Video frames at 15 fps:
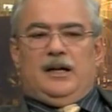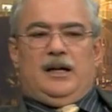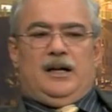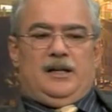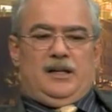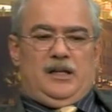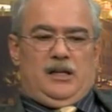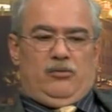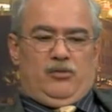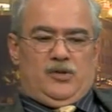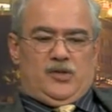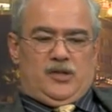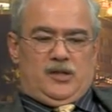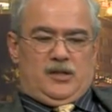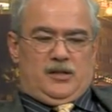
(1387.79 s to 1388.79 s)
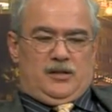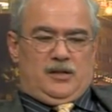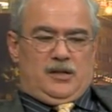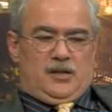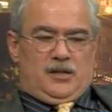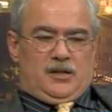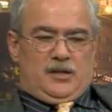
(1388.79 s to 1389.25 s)
And he was
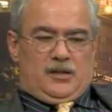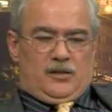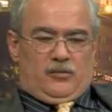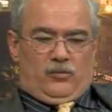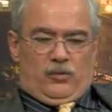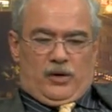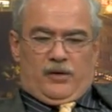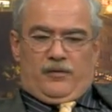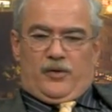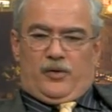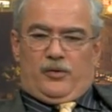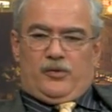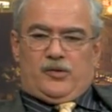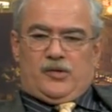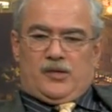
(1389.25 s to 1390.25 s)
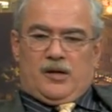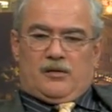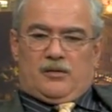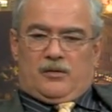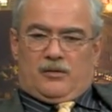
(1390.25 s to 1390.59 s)
one of those,